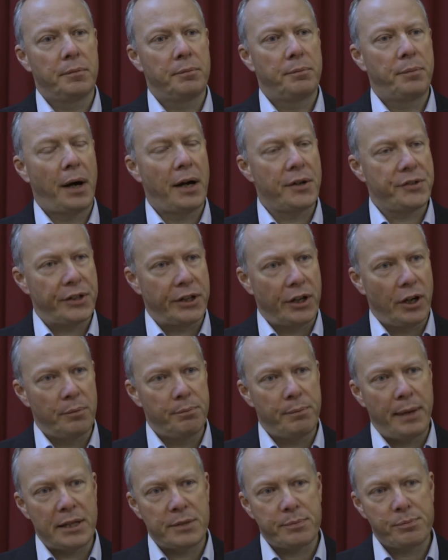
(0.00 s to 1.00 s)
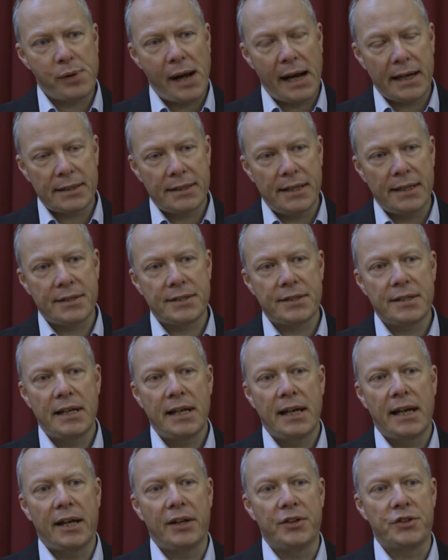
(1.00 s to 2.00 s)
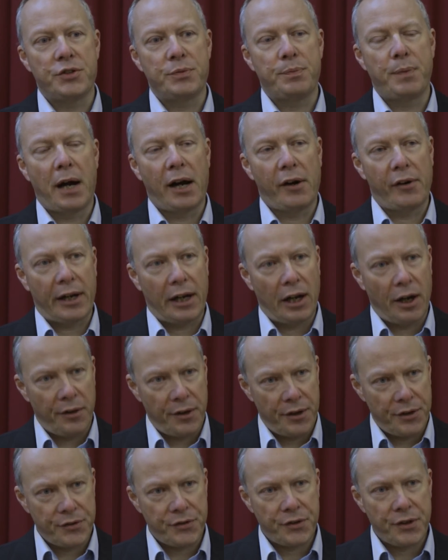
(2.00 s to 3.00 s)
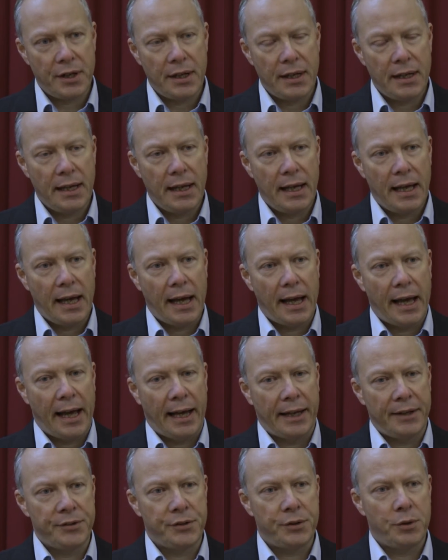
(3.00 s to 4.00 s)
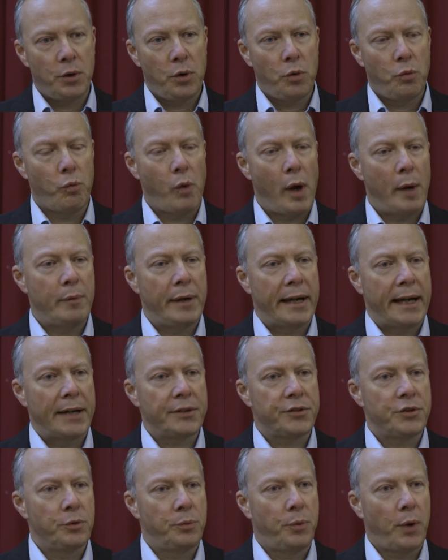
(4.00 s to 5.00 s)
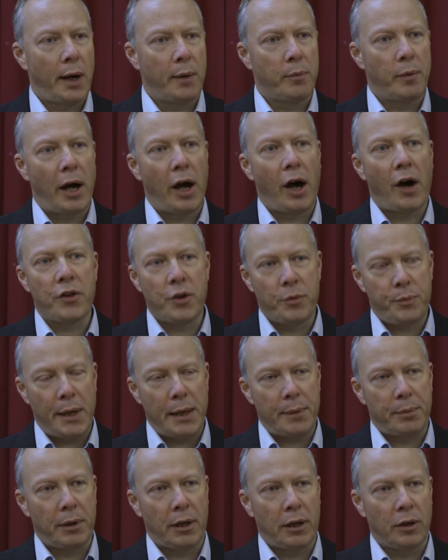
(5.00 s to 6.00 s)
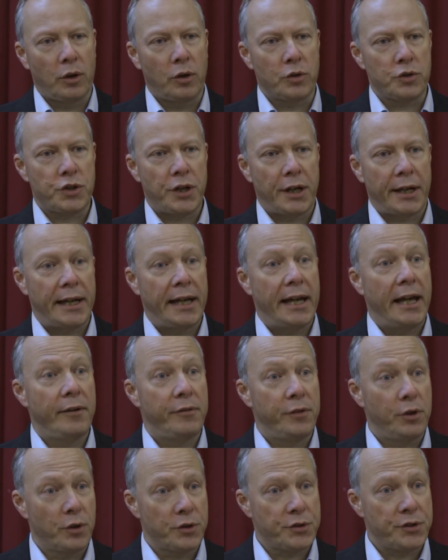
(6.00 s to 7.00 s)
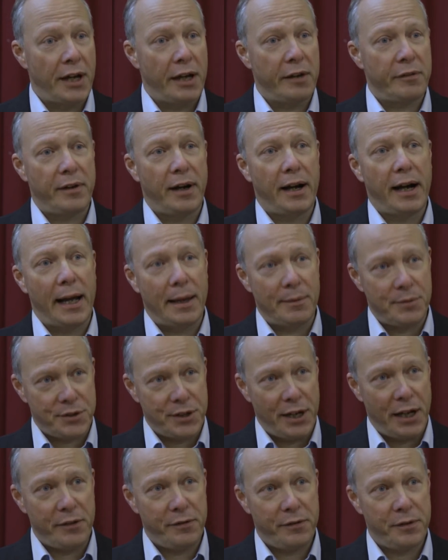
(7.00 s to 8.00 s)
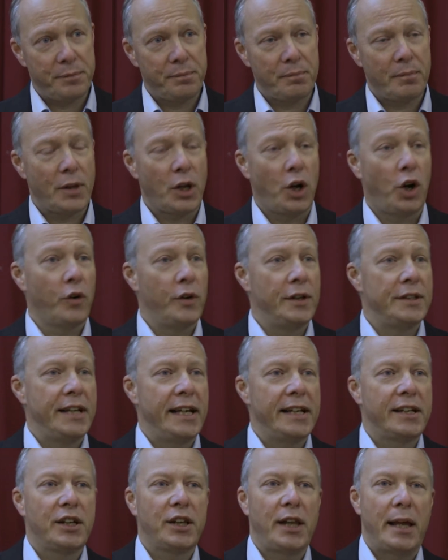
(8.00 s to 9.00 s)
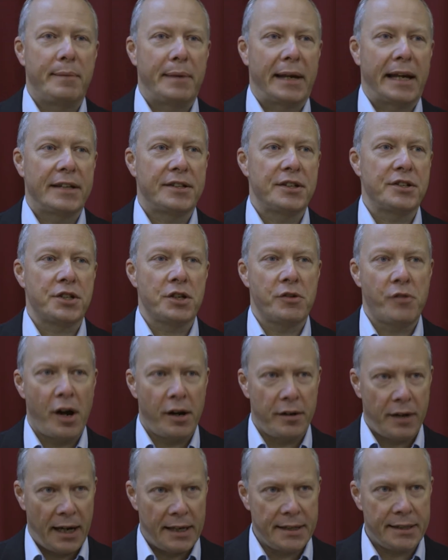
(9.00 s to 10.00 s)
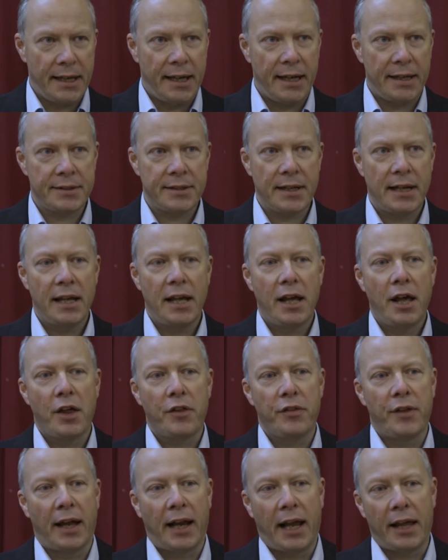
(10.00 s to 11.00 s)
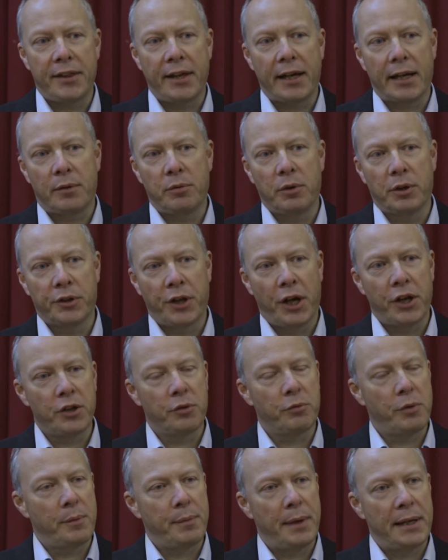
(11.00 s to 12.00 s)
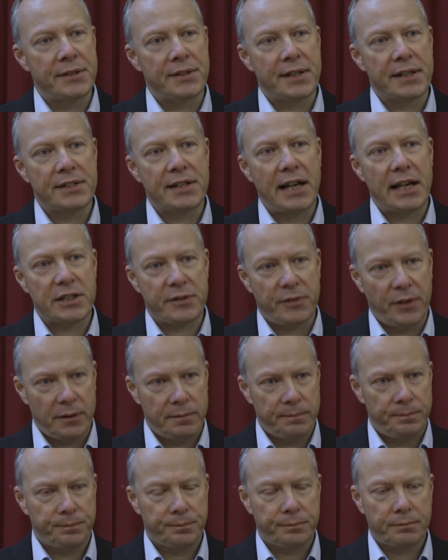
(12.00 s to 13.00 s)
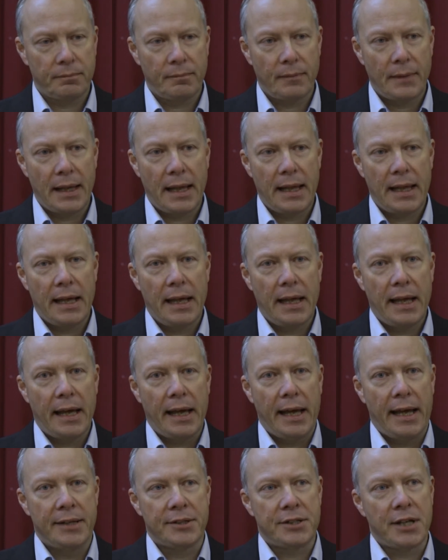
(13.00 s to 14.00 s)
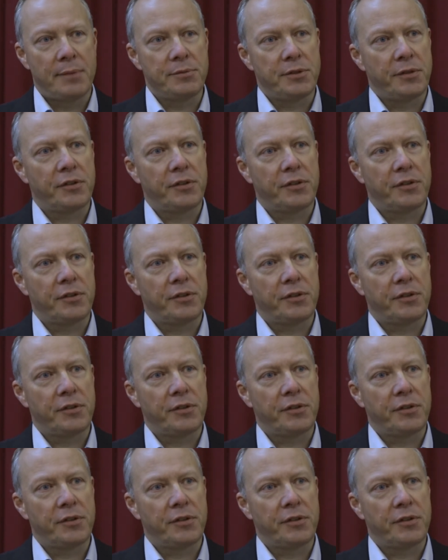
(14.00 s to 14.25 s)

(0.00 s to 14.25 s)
passing on best practice, inspiring others. And when we get to the point where other people are launching If You're Safe, I Am Safe, or indeed claiming it as their own ideas, then I think we'll know that we've been successful. In terms